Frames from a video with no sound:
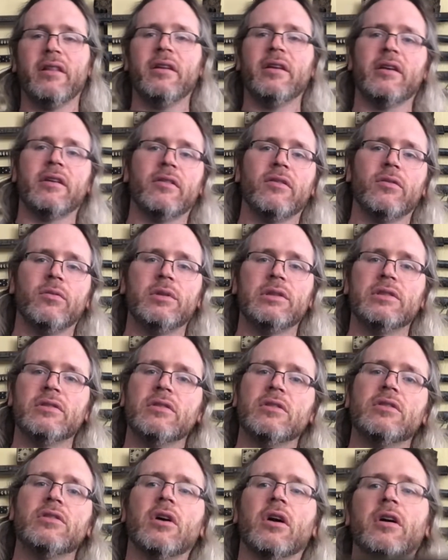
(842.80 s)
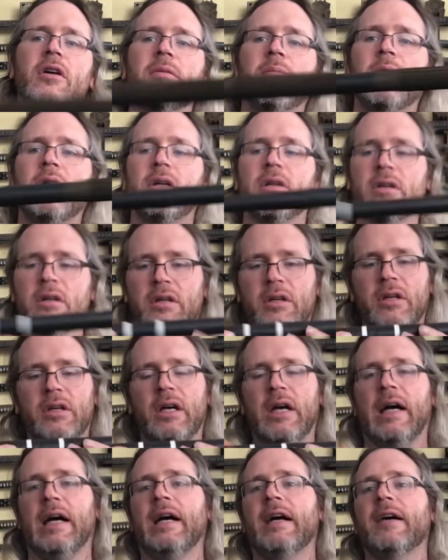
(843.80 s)
this, which is a Dark Monk
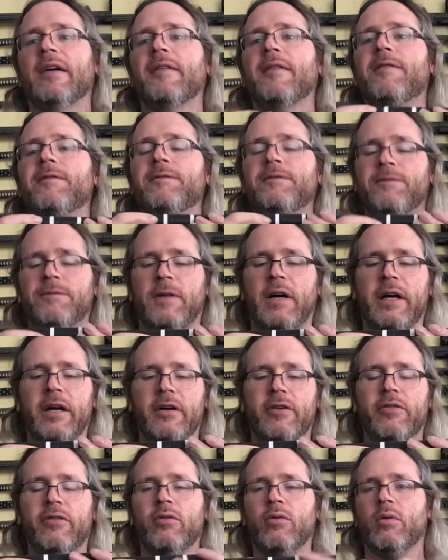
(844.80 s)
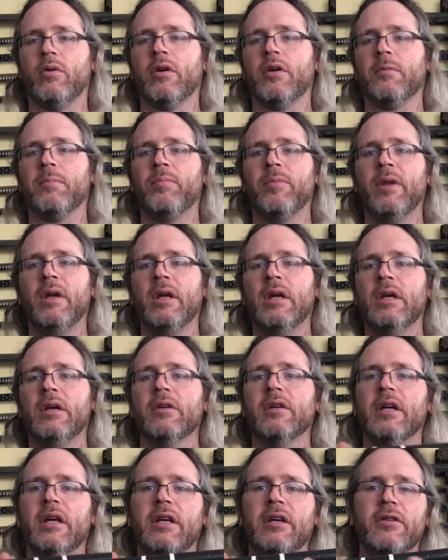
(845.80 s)
fire sword.
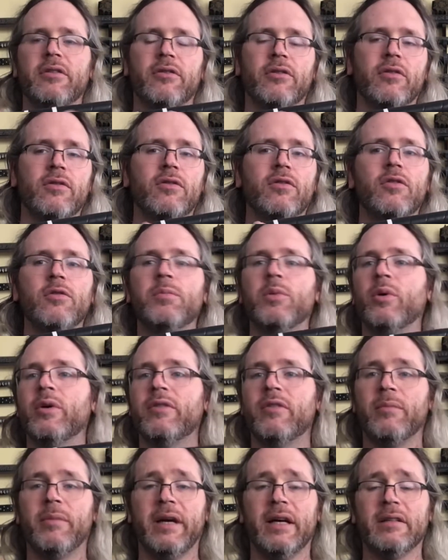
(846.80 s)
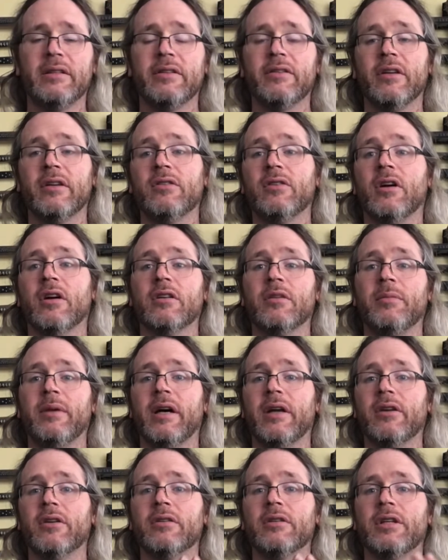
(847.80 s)
Okay, here's those 2 points of balance I talked
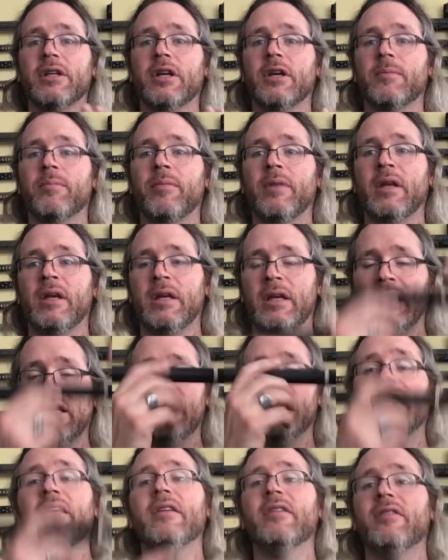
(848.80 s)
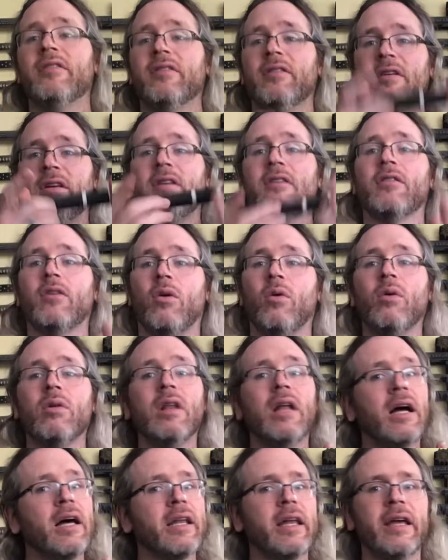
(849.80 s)
about earlier. This is a whole
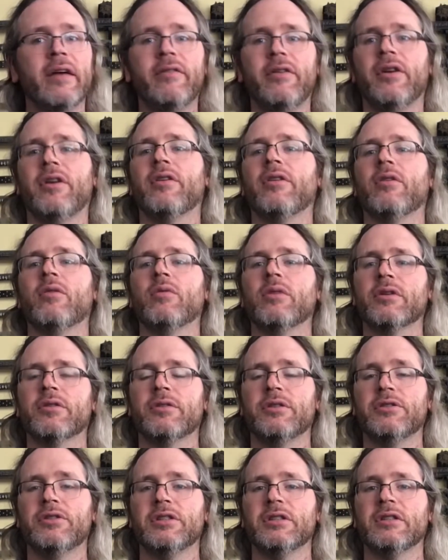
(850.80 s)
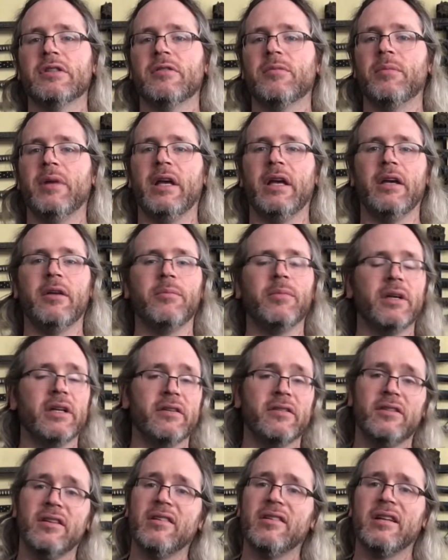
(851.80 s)
lot heavier than what Christian has made, but
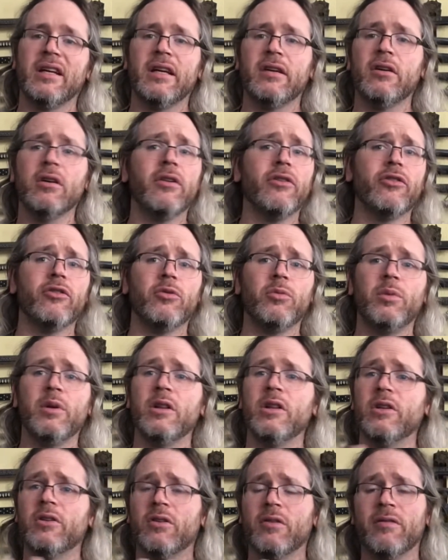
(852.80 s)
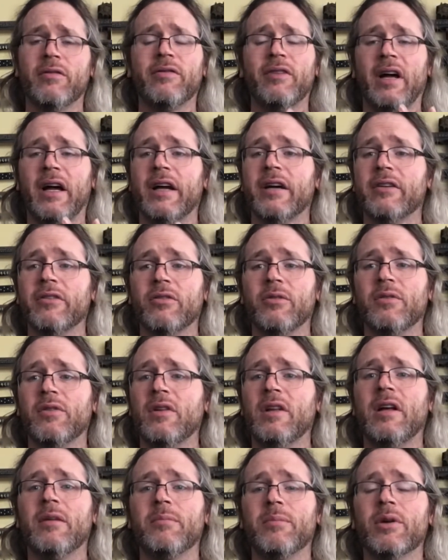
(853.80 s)
it's designed also to be lit on fire, so it's a
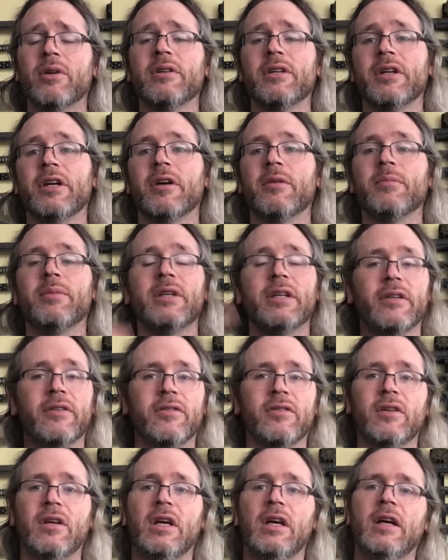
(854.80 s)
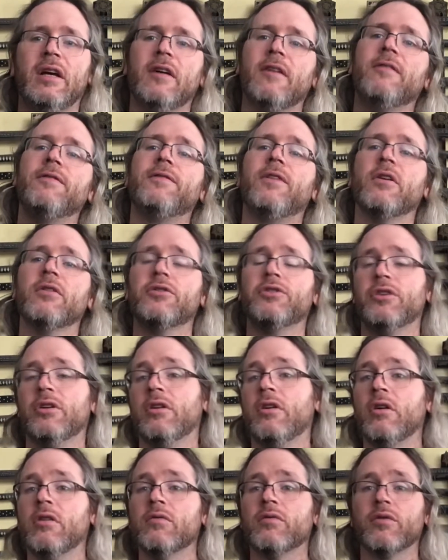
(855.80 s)
lot burlier, but it's function
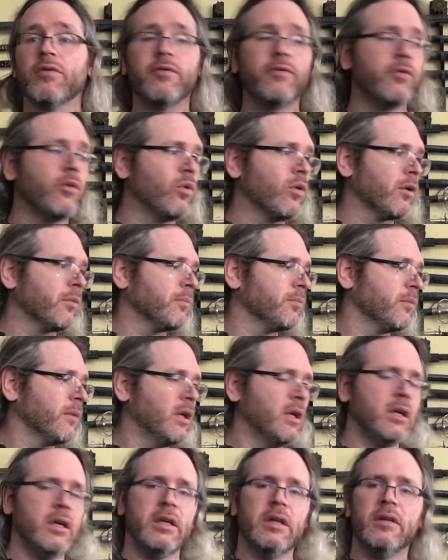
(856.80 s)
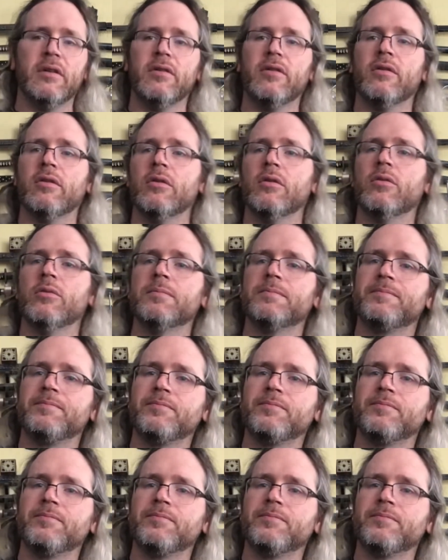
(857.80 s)
over form. So